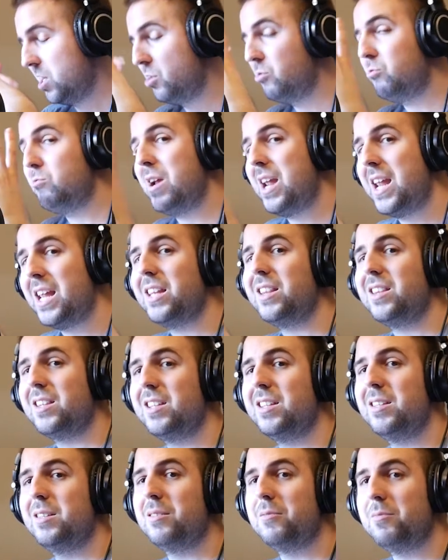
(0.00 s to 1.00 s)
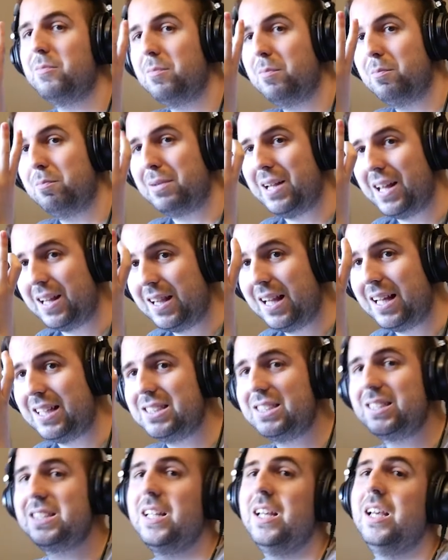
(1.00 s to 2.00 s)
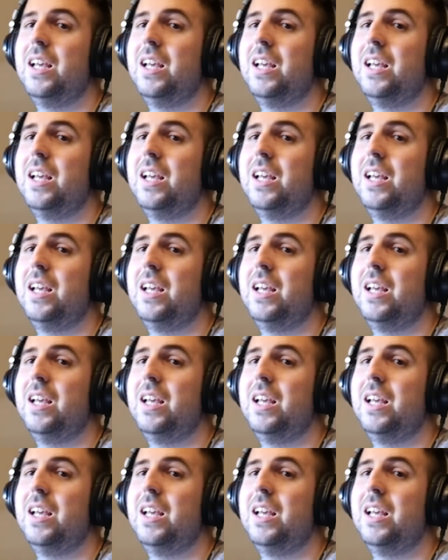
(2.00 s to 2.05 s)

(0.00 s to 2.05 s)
a Bloodlust,